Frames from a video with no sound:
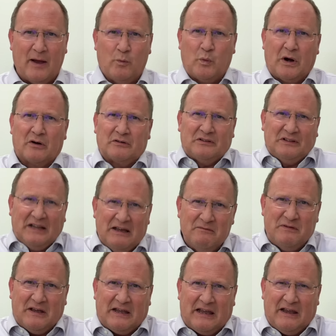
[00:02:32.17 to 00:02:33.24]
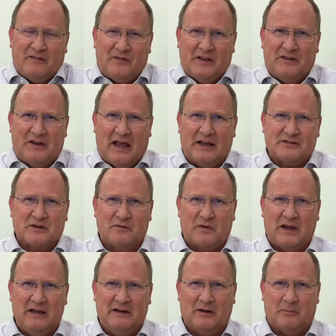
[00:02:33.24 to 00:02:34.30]
We're living in the days of
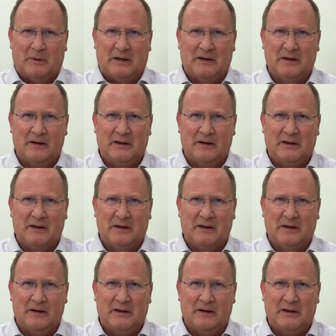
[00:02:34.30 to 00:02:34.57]
Helaman.